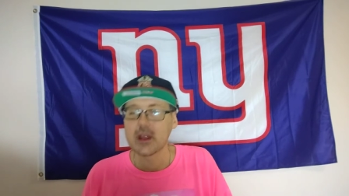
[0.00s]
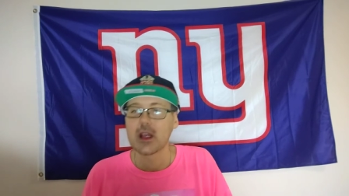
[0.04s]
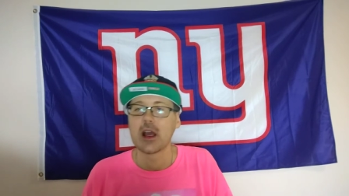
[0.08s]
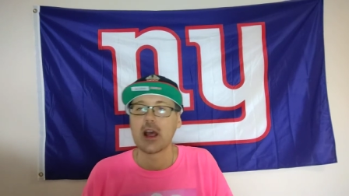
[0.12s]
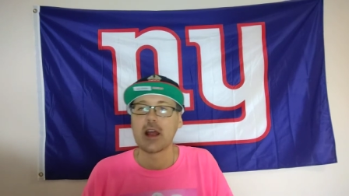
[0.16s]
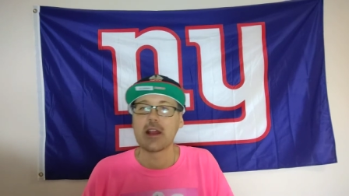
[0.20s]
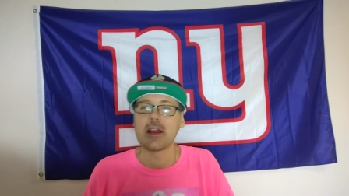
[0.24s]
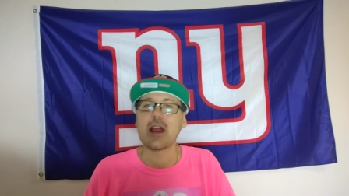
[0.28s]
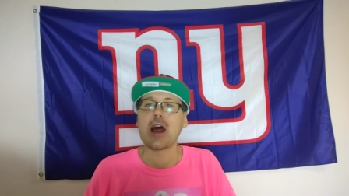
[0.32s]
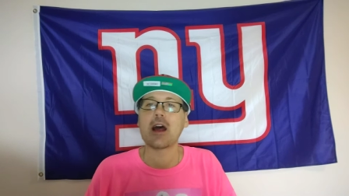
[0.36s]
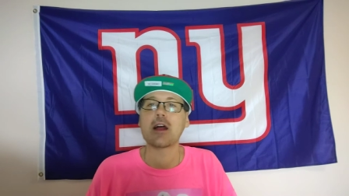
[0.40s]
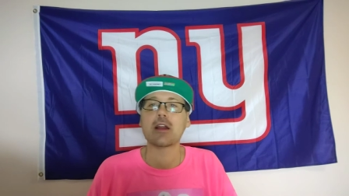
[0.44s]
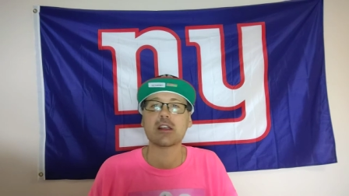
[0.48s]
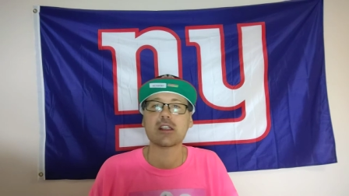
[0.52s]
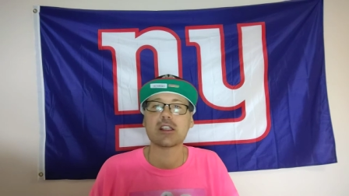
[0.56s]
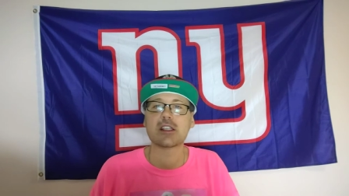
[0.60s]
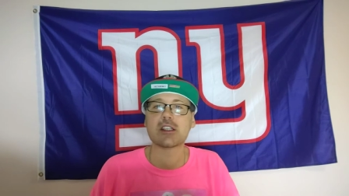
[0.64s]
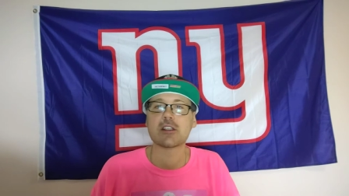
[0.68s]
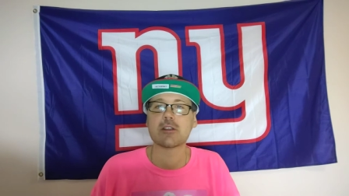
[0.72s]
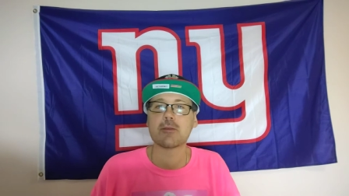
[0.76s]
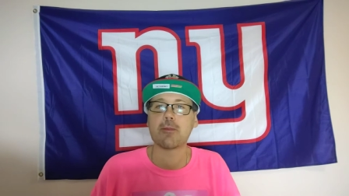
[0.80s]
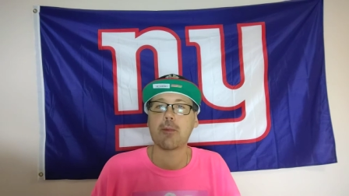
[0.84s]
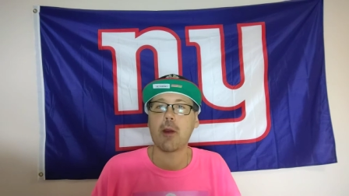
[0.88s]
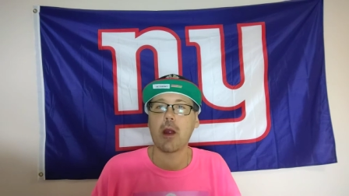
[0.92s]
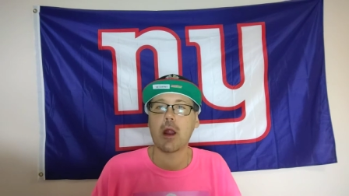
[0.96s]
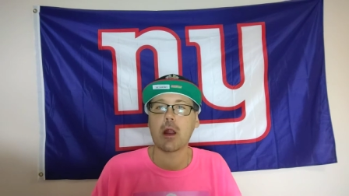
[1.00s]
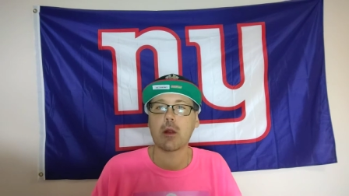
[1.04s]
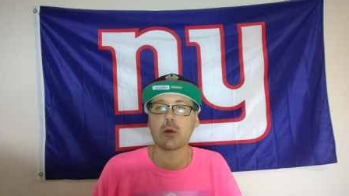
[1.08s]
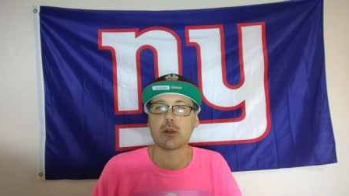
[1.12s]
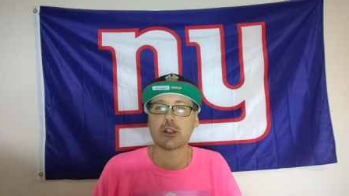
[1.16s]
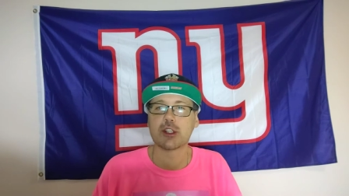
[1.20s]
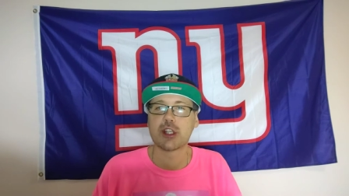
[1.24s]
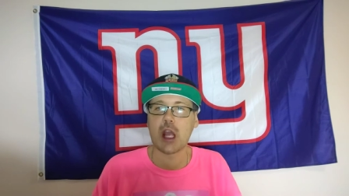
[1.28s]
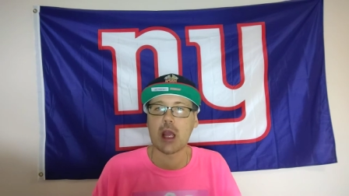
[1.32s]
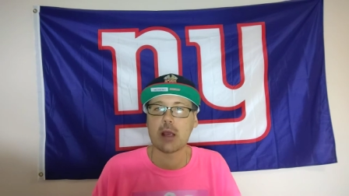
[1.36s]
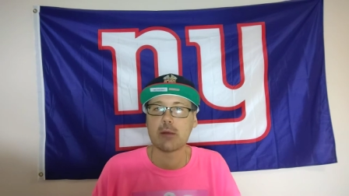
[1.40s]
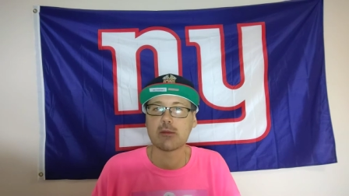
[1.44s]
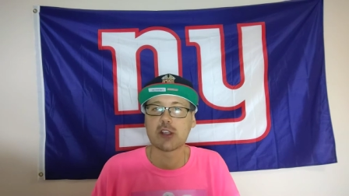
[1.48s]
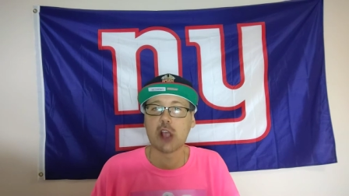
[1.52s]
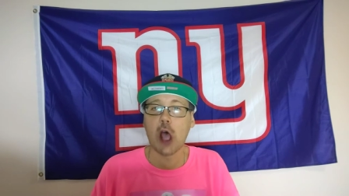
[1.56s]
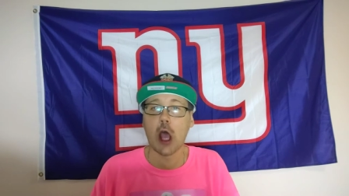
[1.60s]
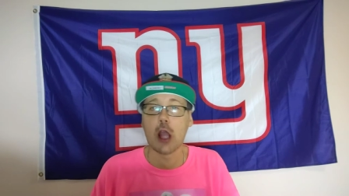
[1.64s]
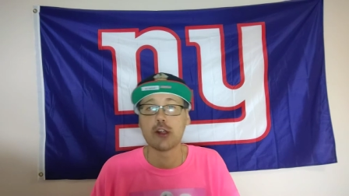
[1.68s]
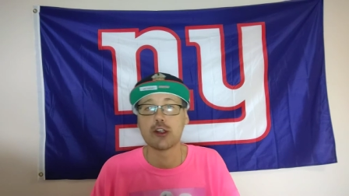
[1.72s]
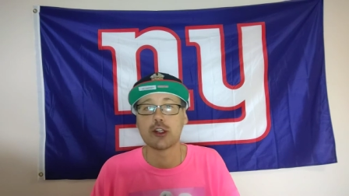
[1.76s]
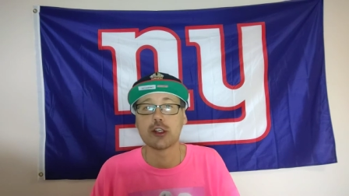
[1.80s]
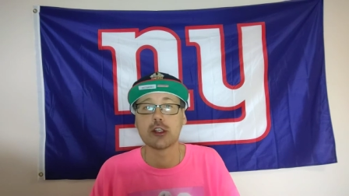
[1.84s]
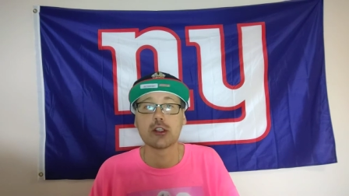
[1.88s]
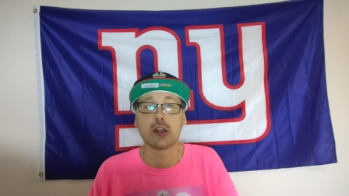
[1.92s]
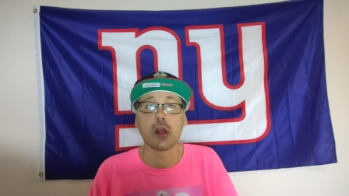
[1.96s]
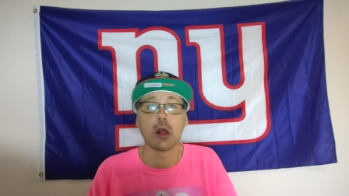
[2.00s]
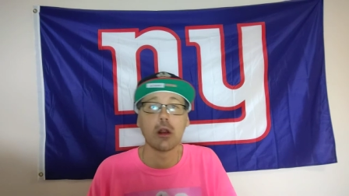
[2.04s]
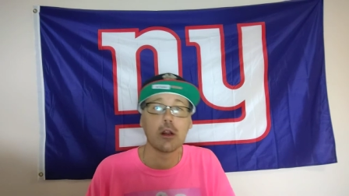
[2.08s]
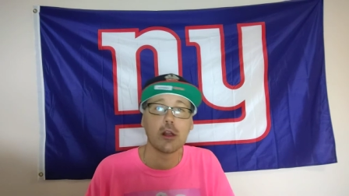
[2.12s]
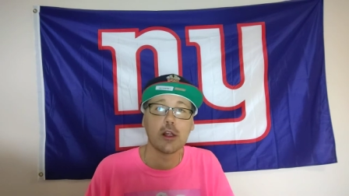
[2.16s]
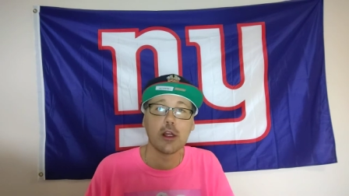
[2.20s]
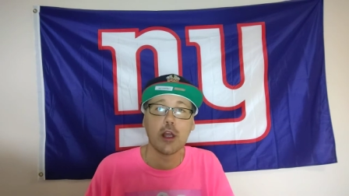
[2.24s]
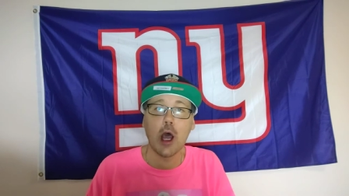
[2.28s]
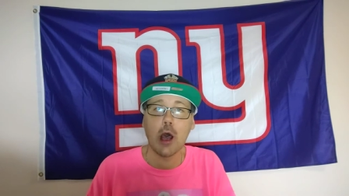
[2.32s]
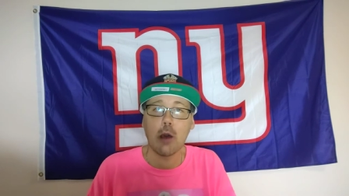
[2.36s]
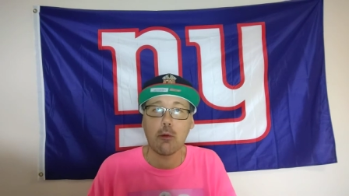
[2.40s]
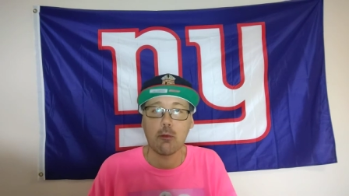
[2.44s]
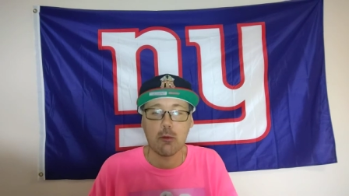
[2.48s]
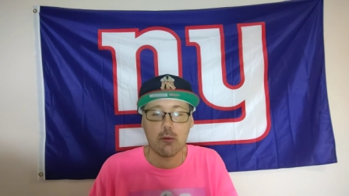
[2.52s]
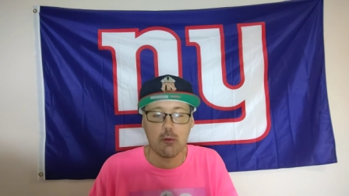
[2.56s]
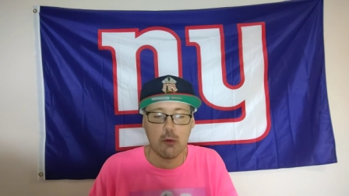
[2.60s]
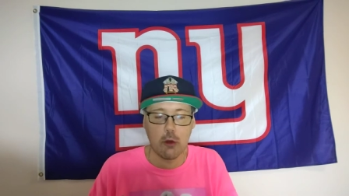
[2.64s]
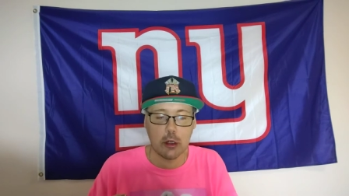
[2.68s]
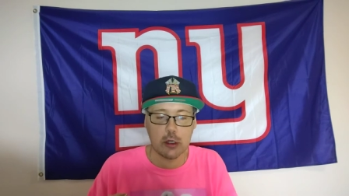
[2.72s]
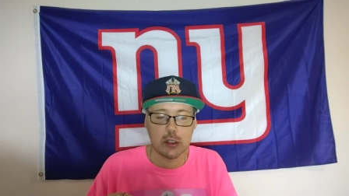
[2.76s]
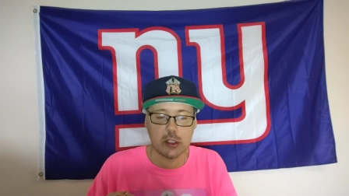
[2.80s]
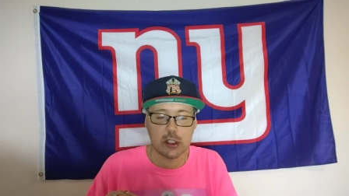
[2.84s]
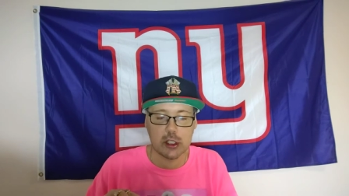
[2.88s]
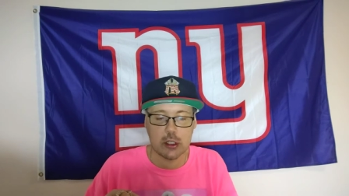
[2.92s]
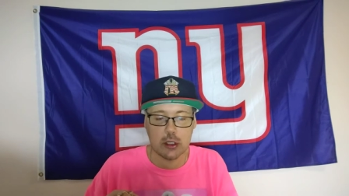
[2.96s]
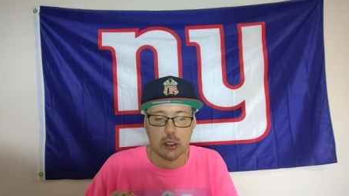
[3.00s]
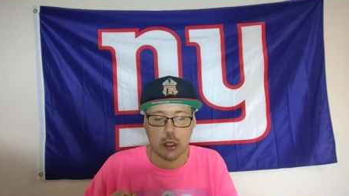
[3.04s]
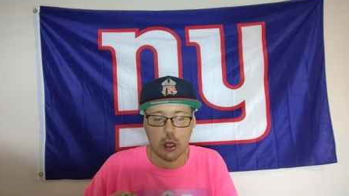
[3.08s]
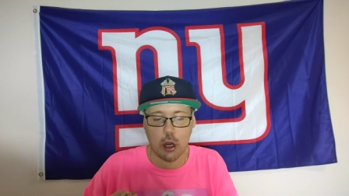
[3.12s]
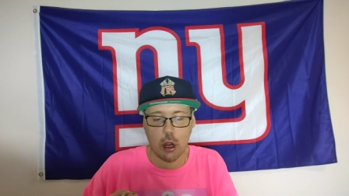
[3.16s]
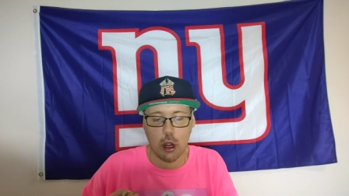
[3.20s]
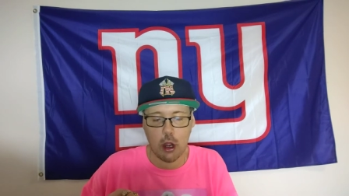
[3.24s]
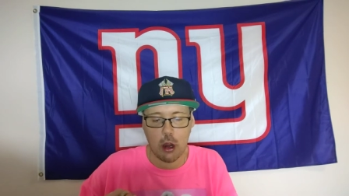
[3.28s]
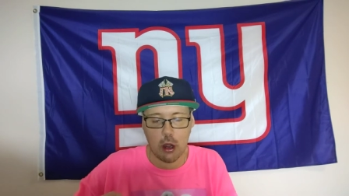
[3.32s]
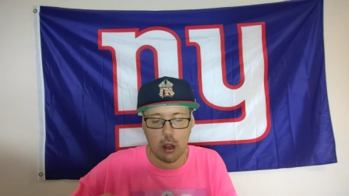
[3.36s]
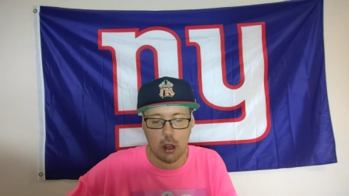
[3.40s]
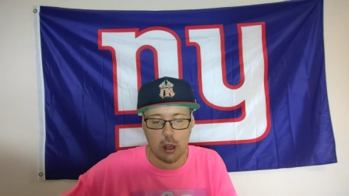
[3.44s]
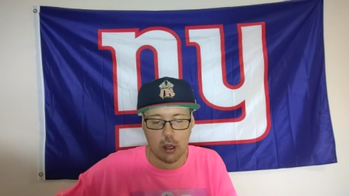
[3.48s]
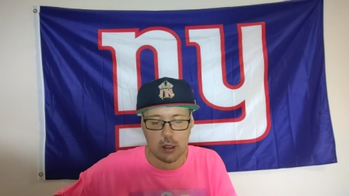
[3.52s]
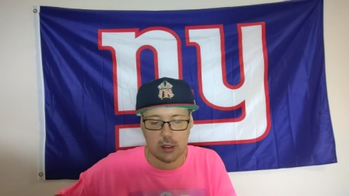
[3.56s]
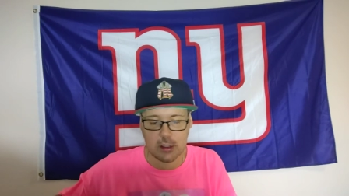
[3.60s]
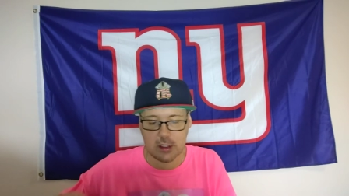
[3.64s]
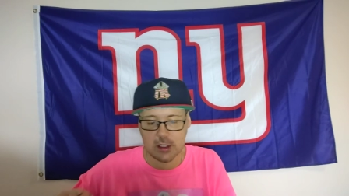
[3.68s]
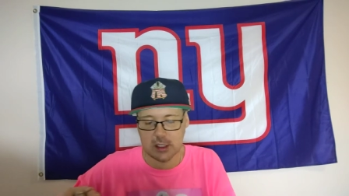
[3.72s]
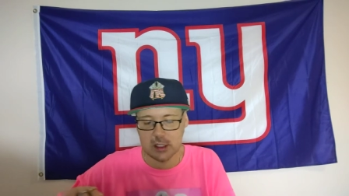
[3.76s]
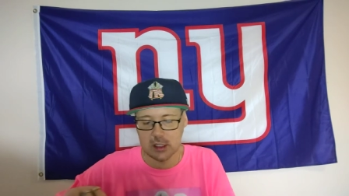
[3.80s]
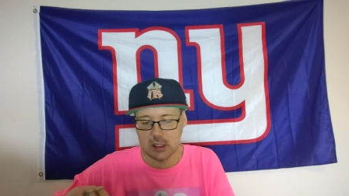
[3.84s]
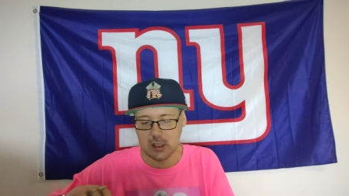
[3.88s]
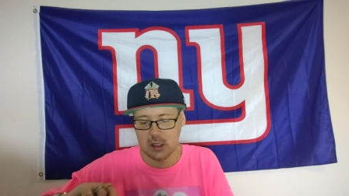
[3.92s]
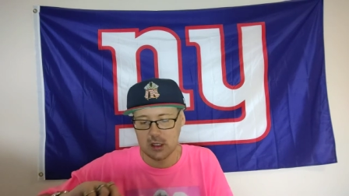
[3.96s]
And now this is the part where James is like, just hurry up, we want to see the cards.